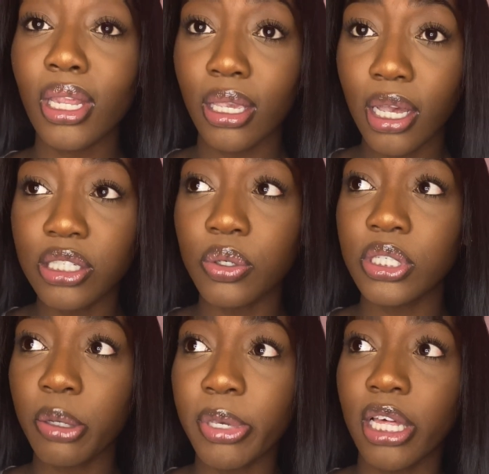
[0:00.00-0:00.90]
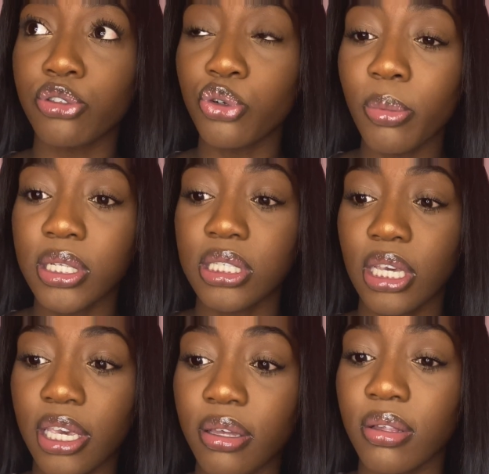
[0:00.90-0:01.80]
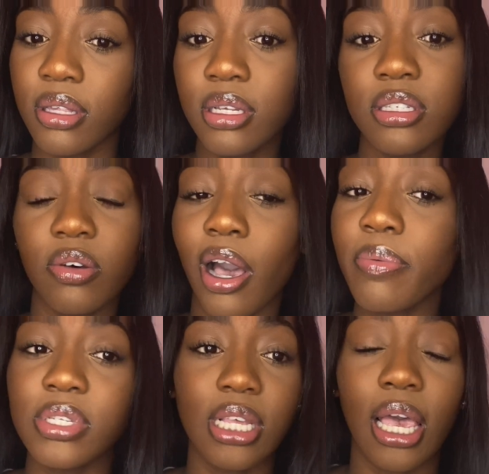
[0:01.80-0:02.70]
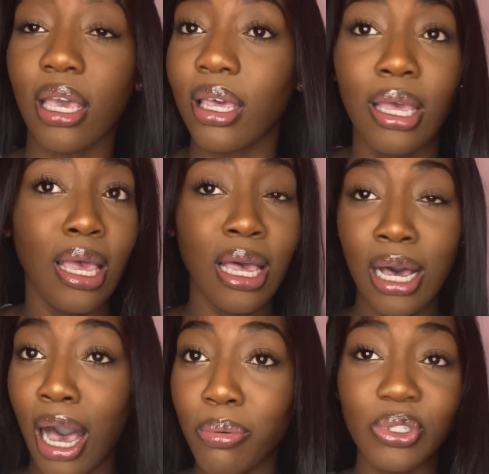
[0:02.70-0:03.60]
Yeah, so it took me like 2 months to heal. So I was on a